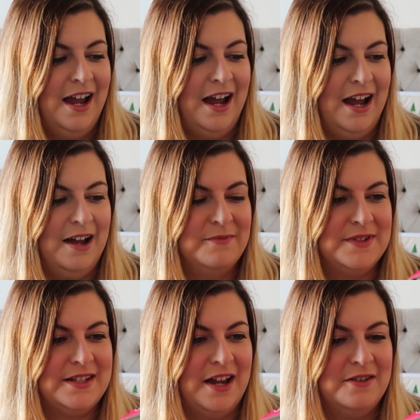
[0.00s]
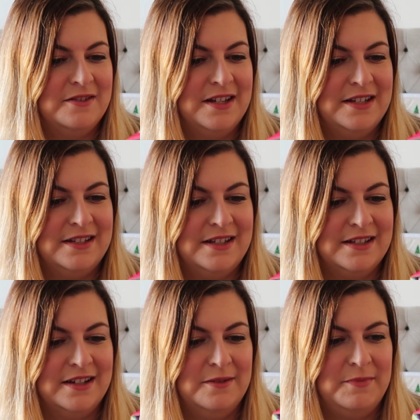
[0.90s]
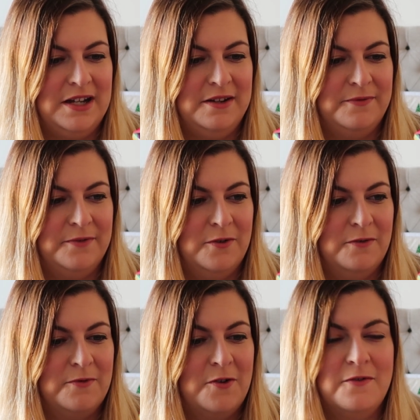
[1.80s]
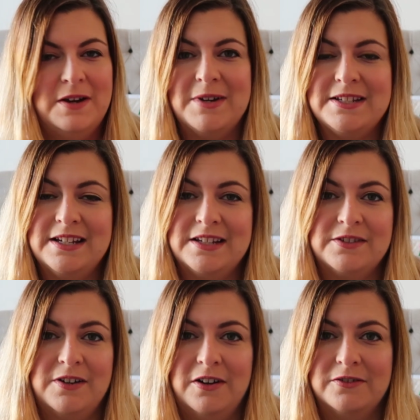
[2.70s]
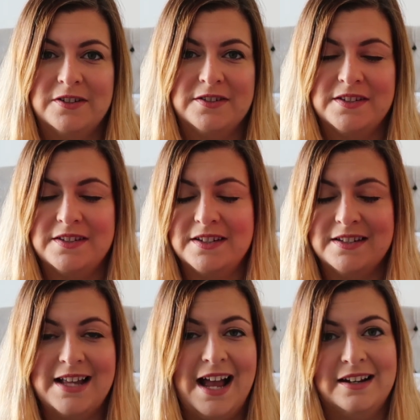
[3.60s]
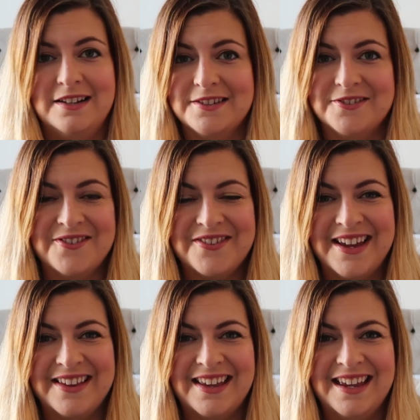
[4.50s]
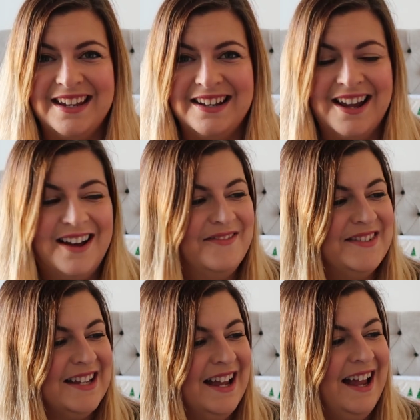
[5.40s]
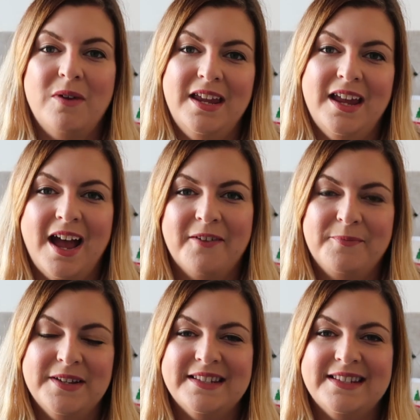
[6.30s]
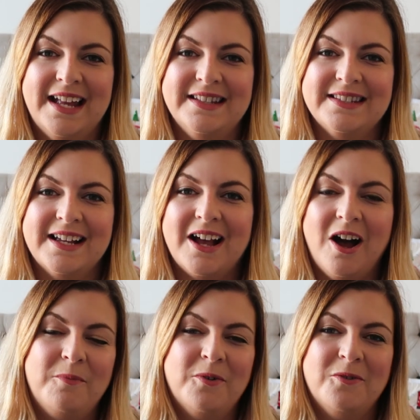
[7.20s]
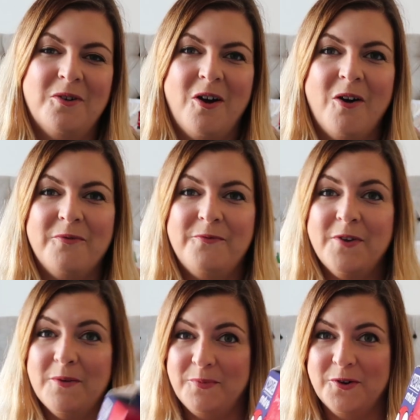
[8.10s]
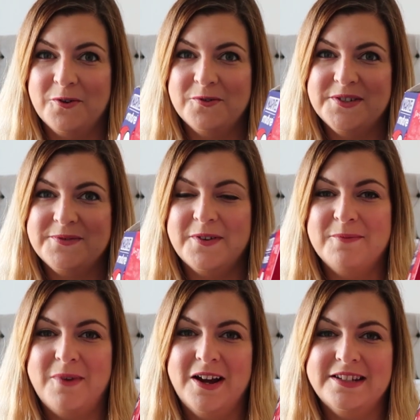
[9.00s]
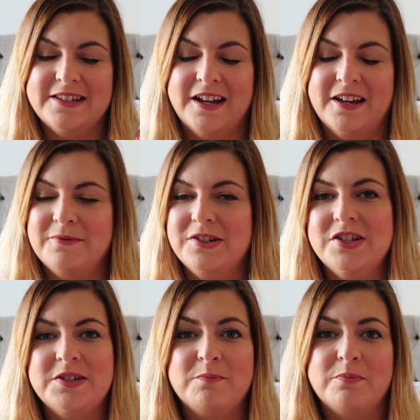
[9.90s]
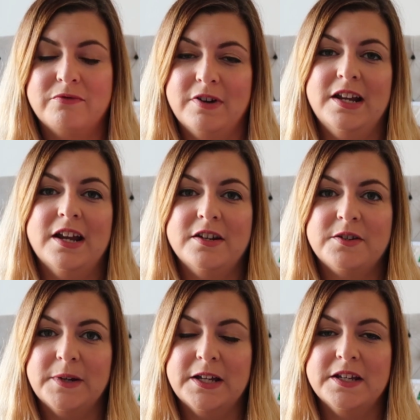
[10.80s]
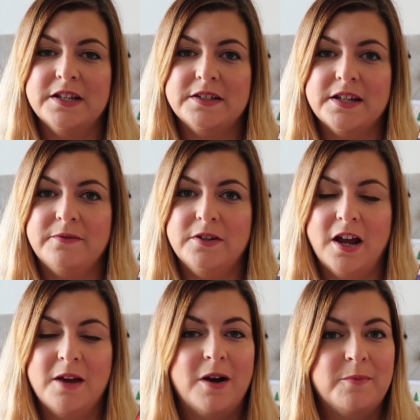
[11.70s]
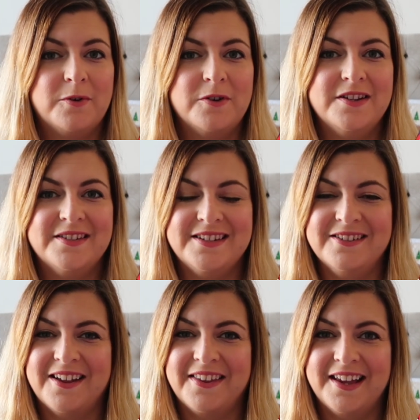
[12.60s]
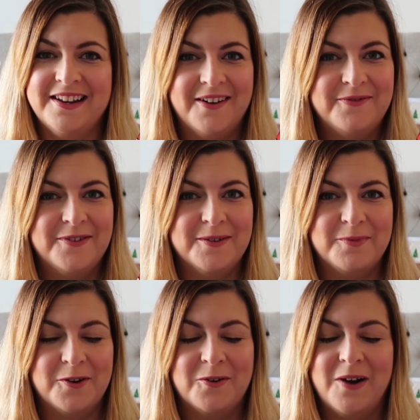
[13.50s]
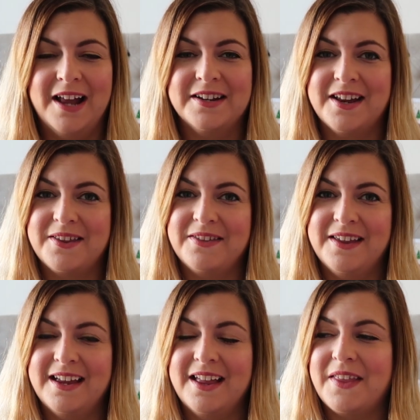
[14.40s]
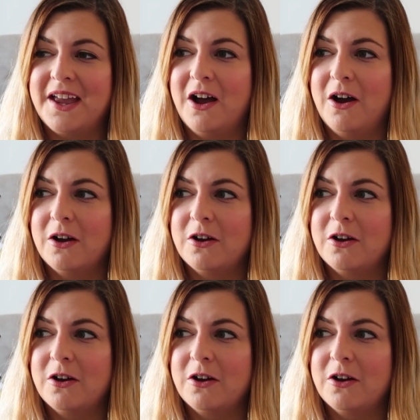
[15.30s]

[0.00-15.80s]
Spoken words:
So this is going to be for Rory, my 6-year-old, because this is exactly the sort of thing that he loves. We have been sent a couple of footballs from Mitre, which is brilliant because if you know my boys, you know that they love football, and another thing, they are